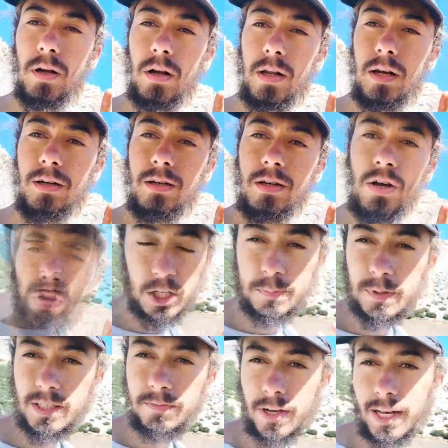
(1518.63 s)
earlier, I
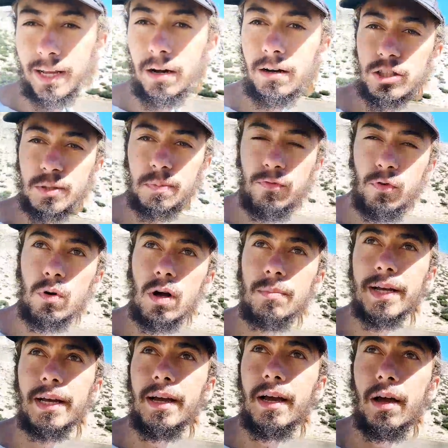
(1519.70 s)
specifically asked before
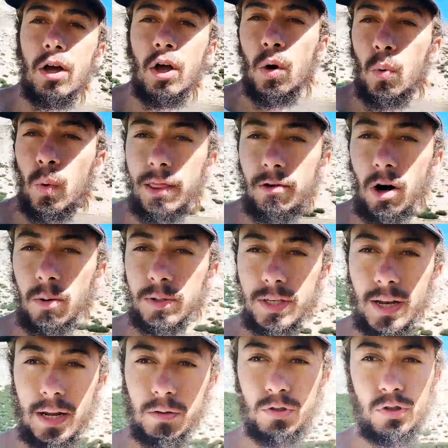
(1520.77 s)
coming here whether I was
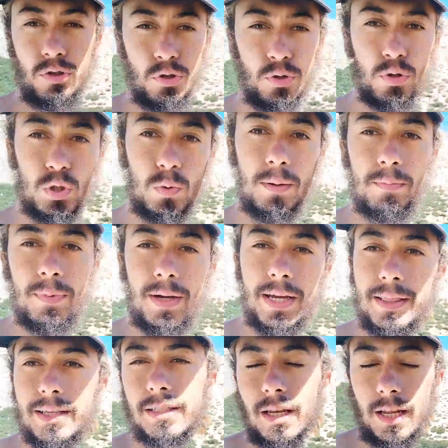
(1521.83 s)
allowed to swim in
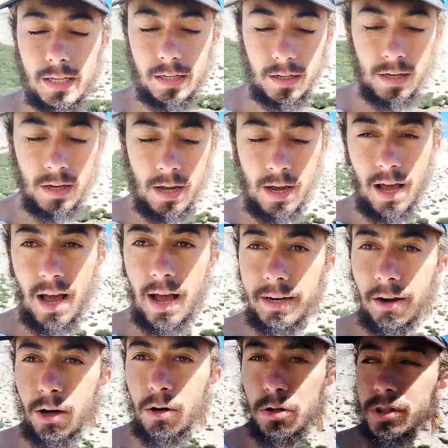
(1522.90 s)
this lake, and
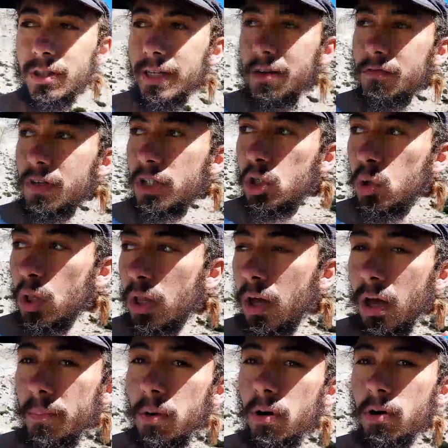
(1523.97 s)
I asked the
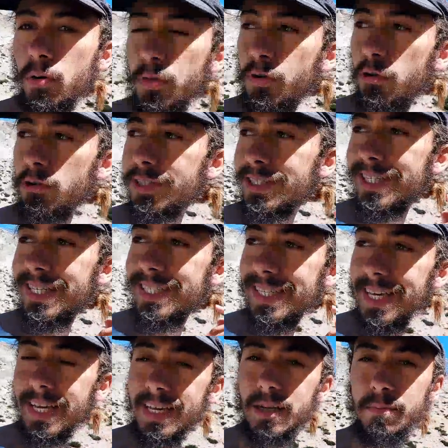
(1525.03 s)
official park authorities
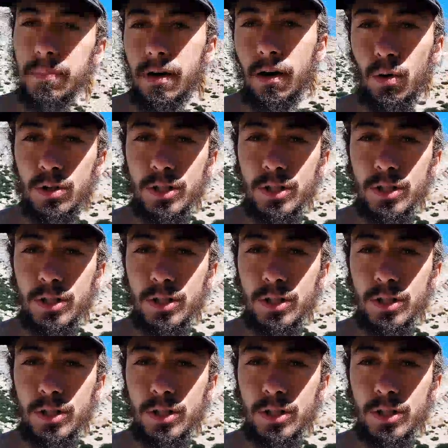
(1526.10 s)
in Bariloche